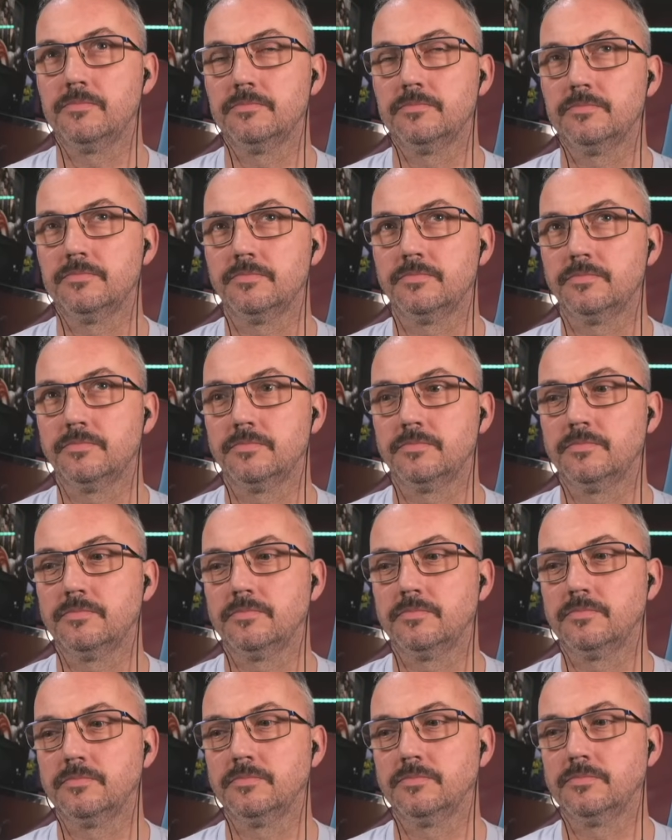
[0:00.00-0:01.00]

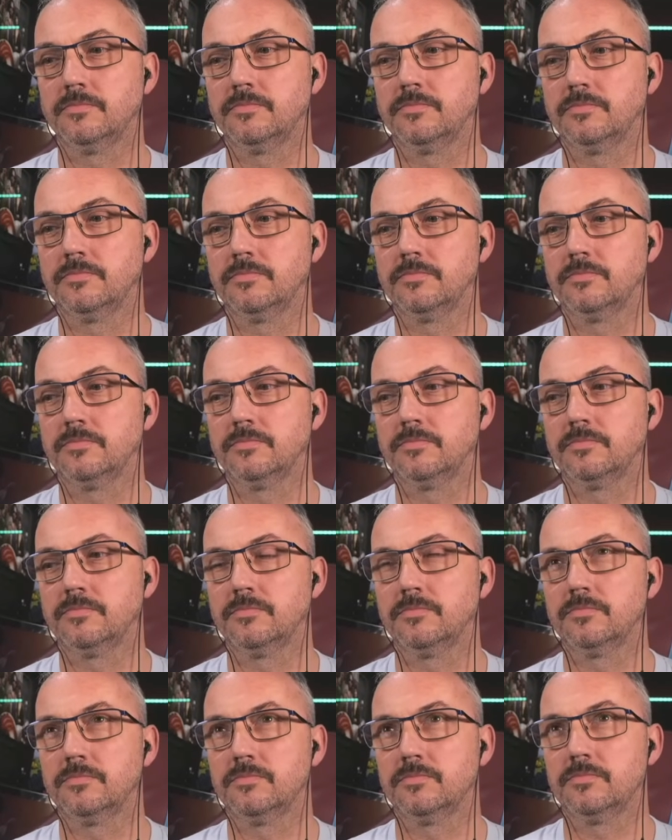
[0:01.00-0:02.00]

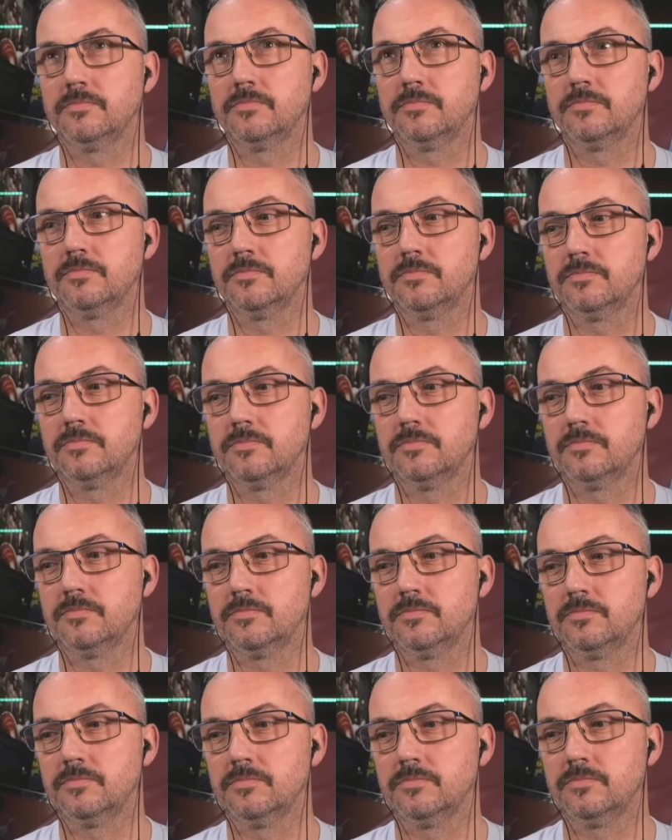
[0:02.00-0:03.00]

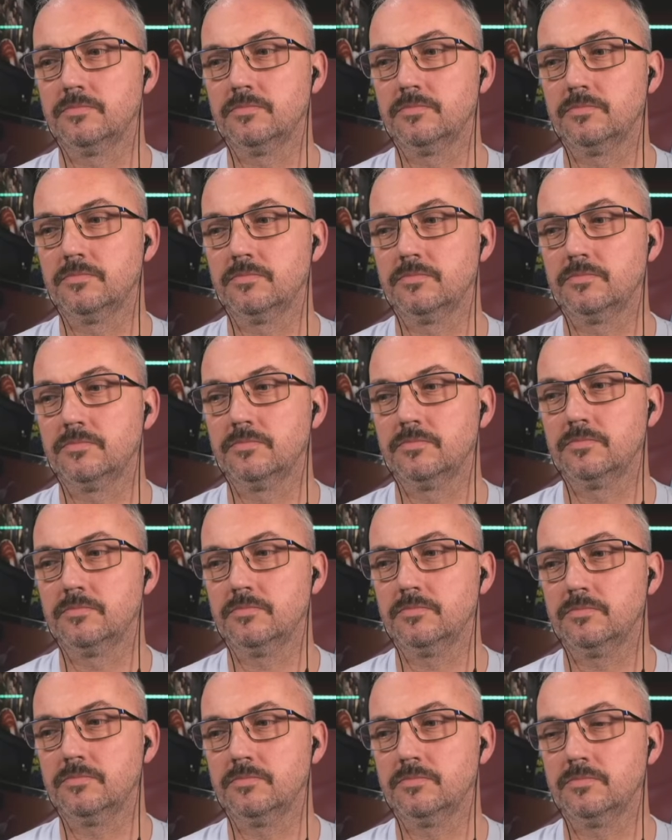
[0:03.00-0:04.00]

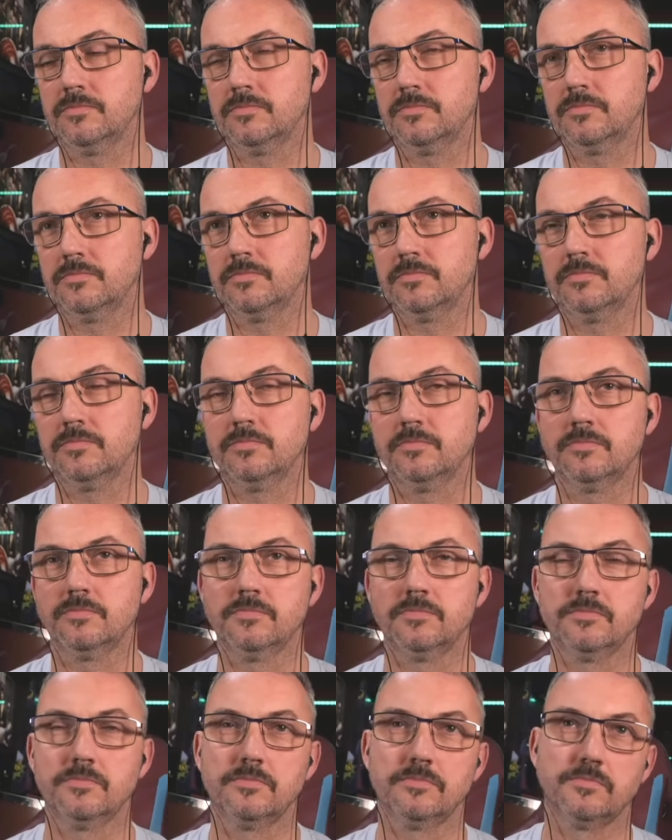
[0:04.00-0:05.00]

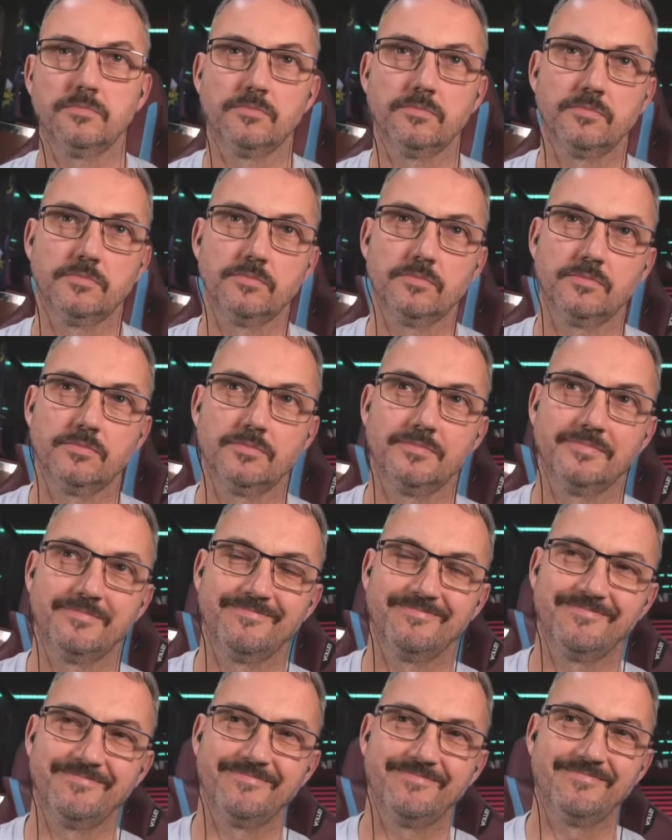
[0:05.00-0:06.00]

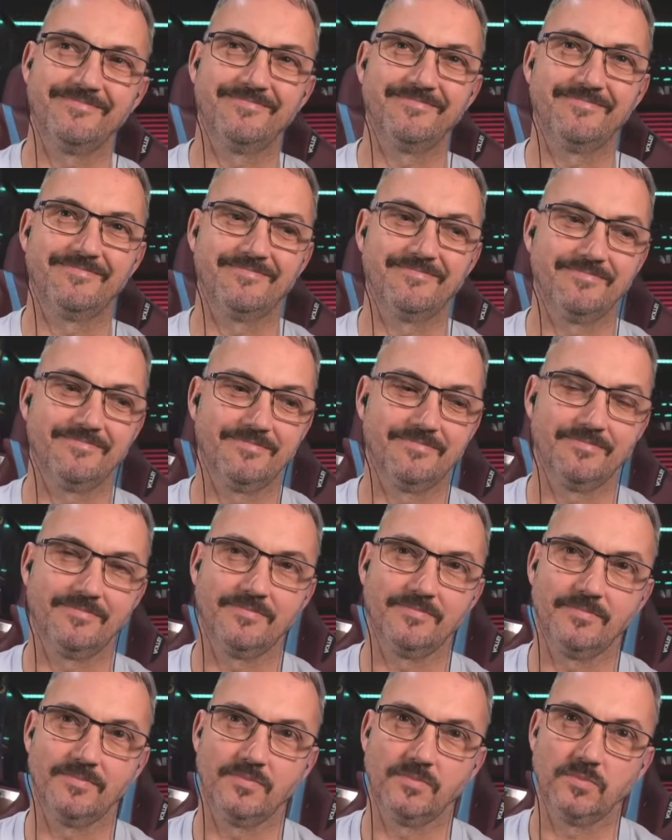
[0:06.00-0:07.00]
[no speech]